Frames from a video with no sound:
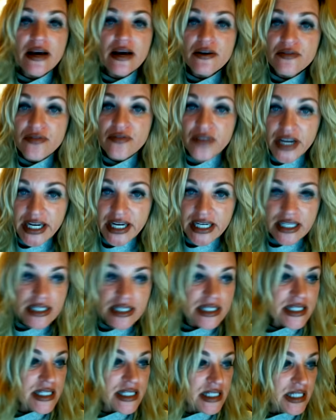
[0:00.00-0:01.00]

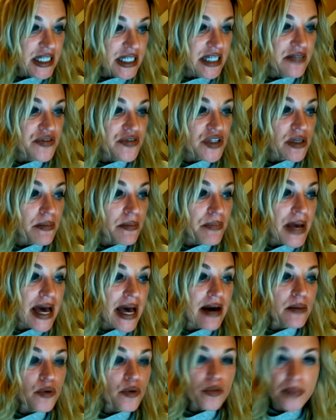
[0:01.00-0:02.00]
Venus leaves
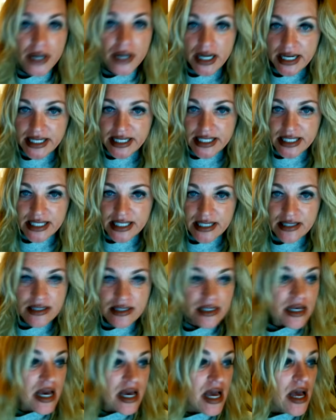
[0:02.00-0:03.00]
compatible Pisces
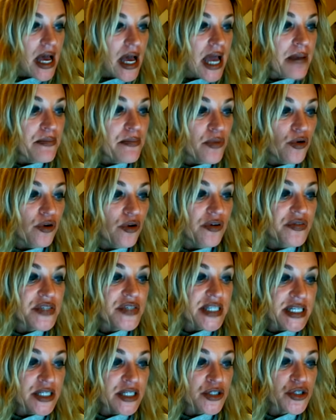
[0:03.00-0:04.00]
and moves
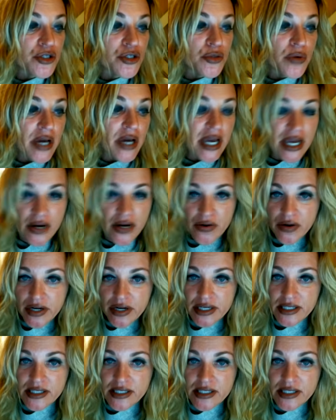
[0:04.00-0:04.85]
into Aries.